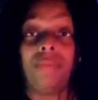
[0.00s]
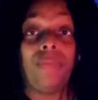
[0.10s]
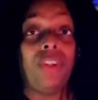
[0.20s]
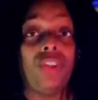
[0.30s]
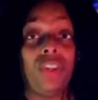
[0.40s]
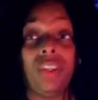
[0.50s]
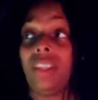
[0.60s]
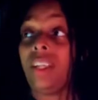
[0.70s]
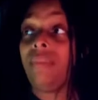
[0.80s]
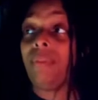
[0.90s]
foods you're going to
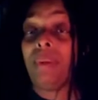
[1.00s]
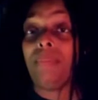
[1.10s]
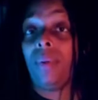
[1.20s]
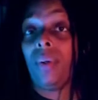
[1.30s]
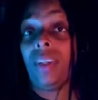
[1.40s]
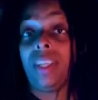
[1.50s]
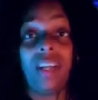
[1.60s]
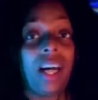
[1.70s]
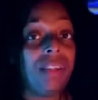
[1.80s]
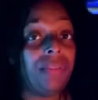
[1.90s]
love a bit more than
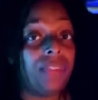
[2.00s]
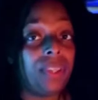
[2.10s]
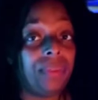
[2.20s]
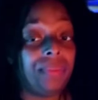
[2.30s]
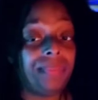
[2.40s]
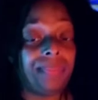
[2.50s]
the other food.